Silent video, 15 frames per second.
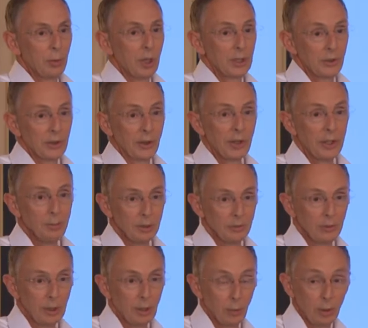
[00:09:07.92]
polycythemia
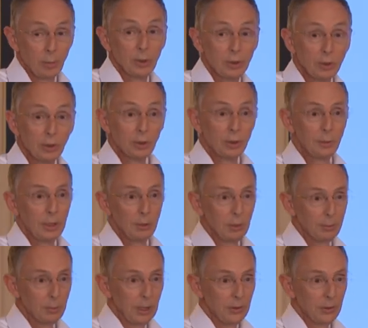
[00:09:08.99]
vera, where we produce too many
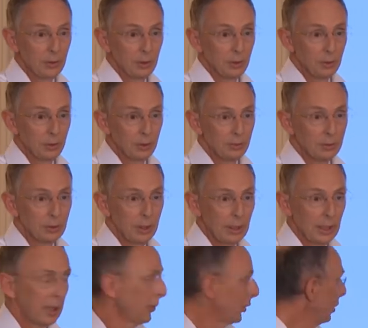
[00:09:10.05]
red blood cells.
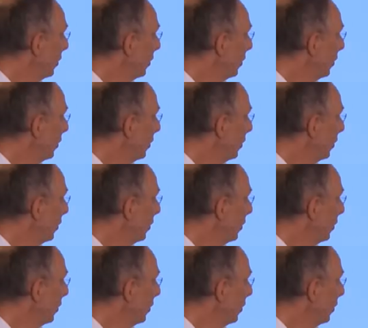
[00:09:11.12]
Okay, so you